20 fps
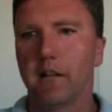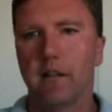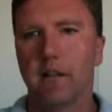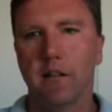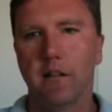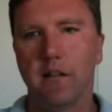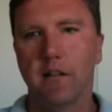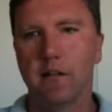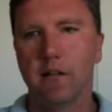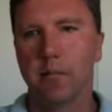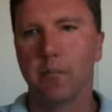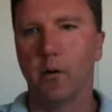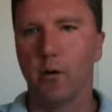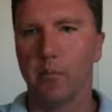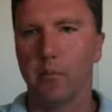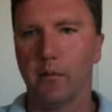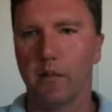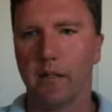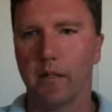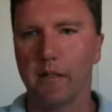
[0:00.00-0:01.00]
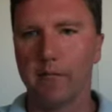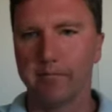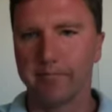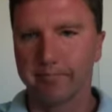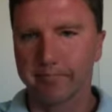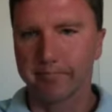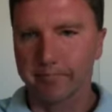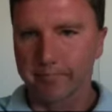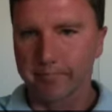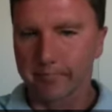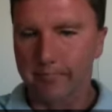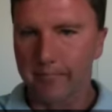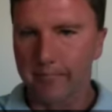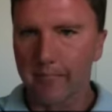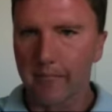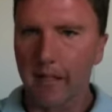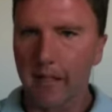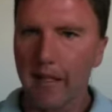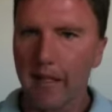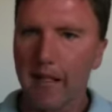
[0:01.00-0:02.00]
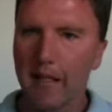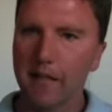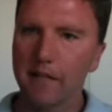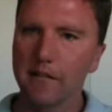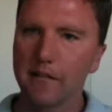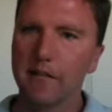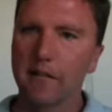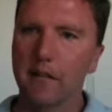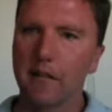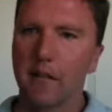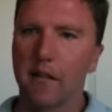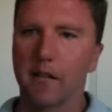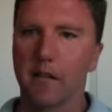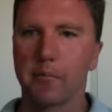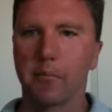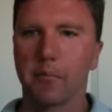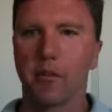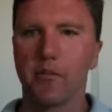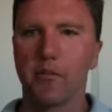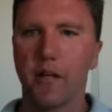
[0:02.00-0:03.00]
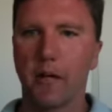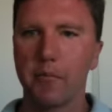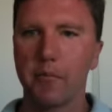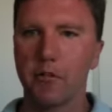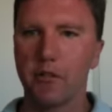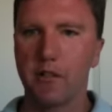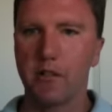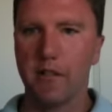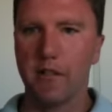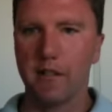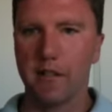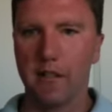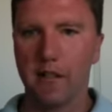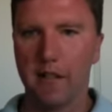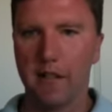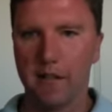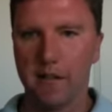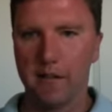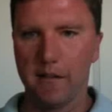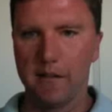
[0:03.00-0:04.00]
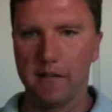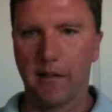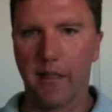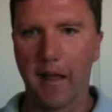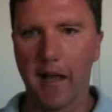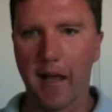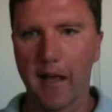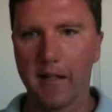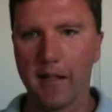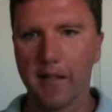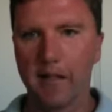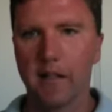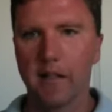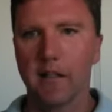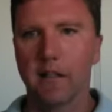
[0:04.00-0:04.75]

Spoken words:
is appropriate. And the presumption is that